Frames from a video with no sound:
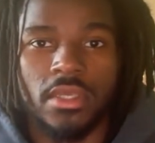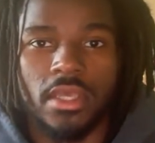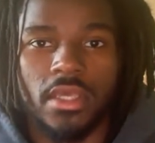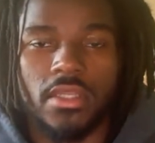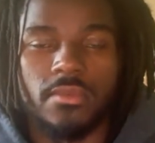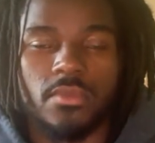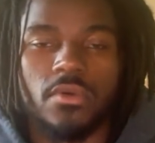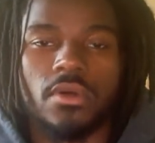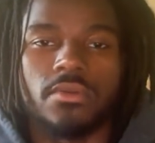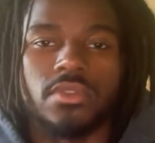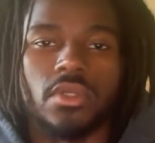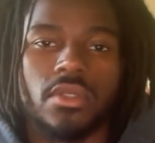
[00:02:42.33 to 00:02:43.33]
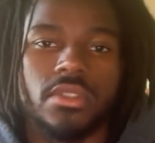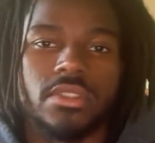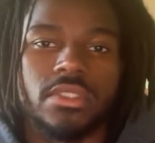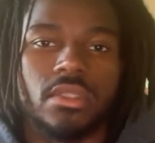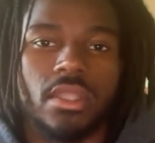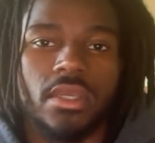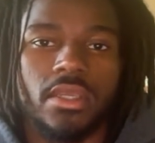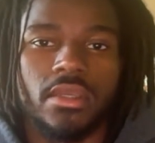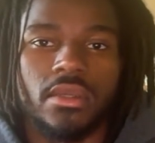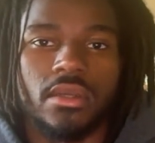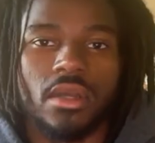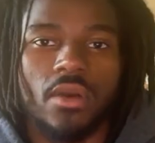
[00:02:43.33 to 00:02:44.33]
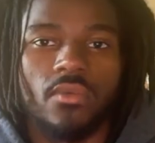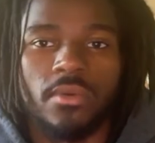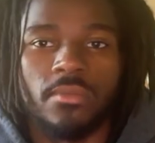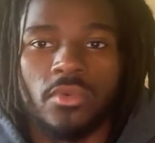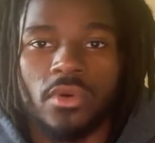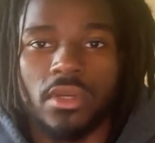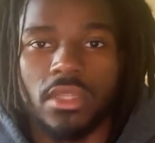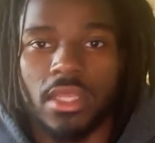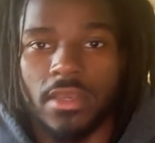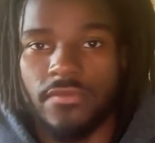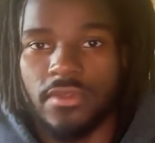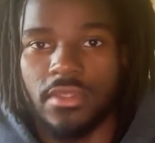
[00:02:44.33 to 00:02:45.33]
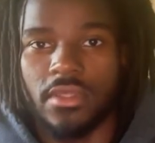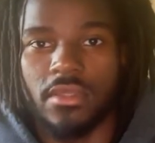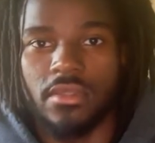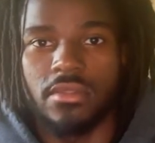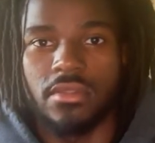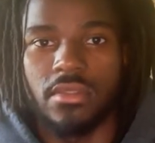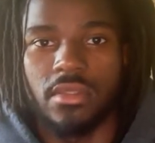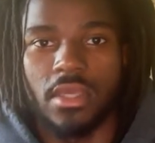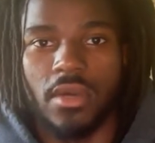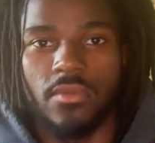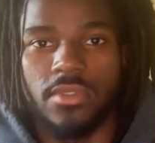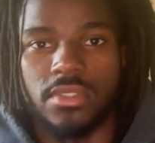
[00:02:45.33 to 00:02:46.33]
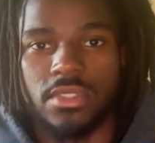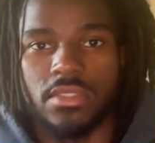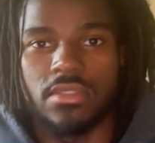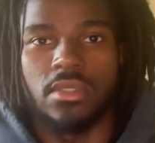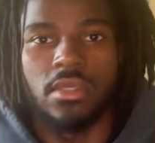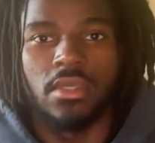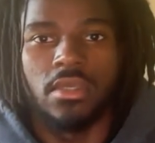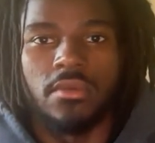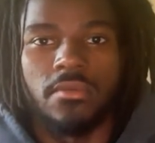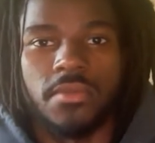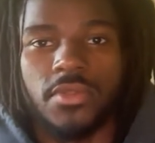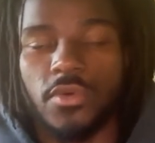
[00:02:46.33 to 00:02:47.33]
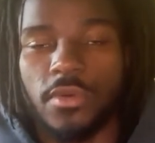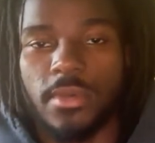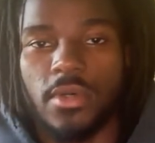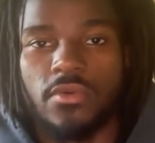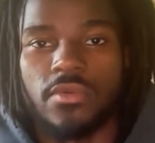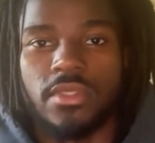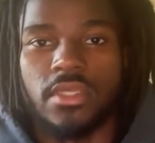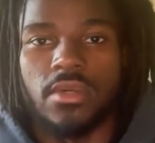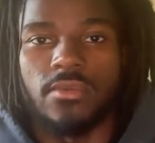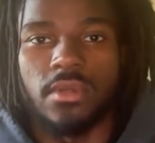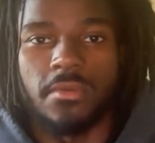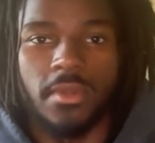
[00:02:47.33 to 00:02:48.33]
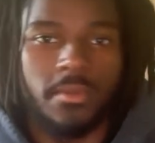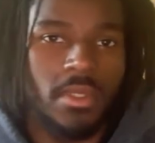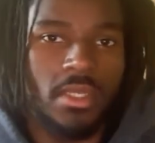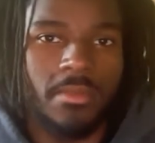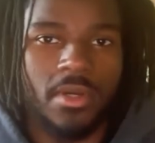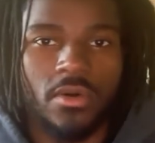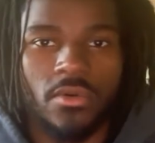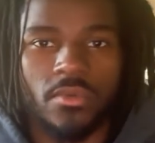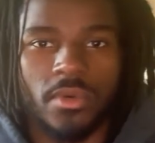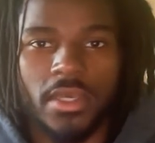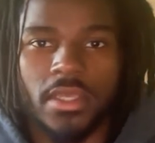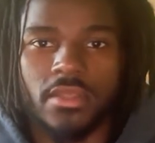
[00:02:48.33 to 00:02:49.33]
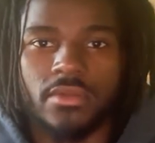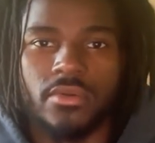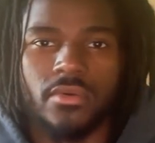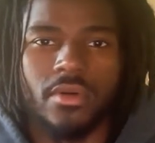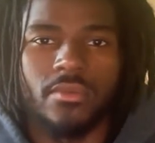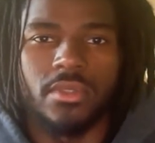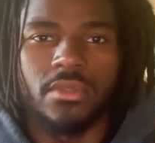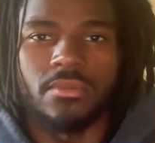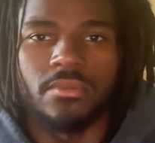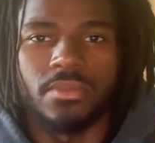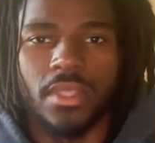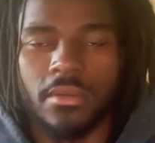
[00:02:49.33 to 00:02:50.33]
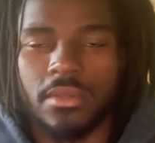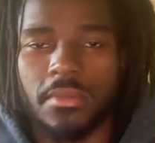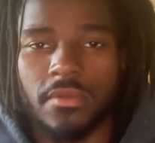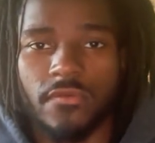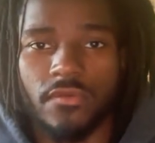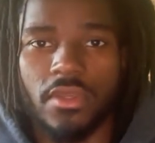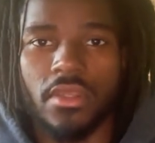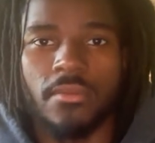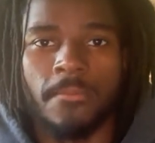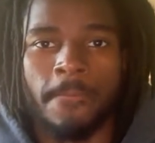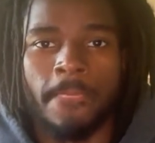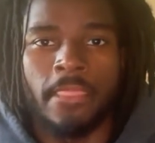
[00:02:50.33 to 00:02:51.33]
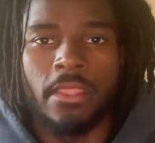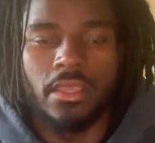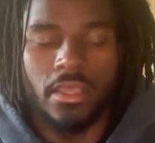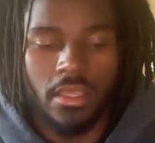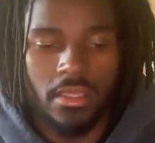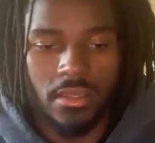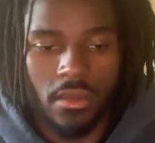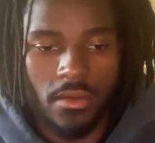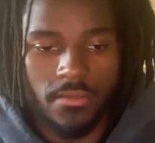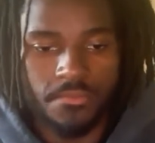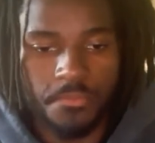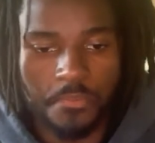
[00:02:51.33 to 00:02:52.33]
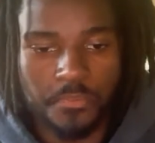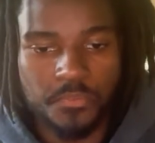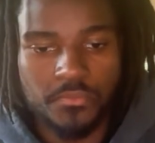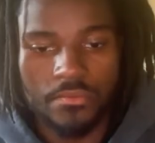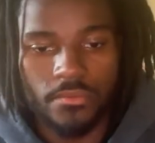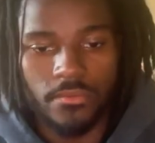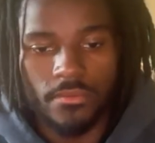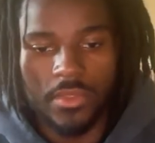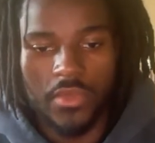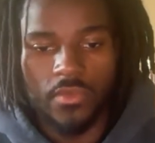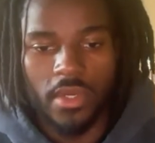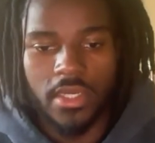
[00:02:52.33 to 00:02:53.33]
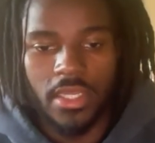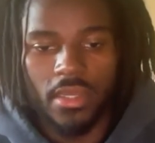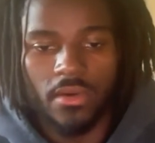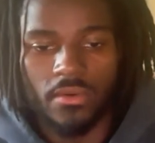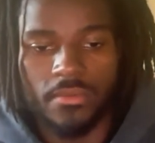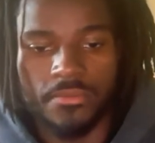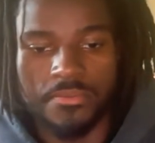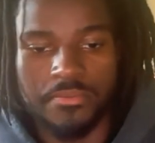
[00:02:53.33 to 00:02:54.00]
anymore. I'm starting to see like I want more to life than that. I want to be doing my own thing. I want to make money my own way. I want to be able to be free. And right now,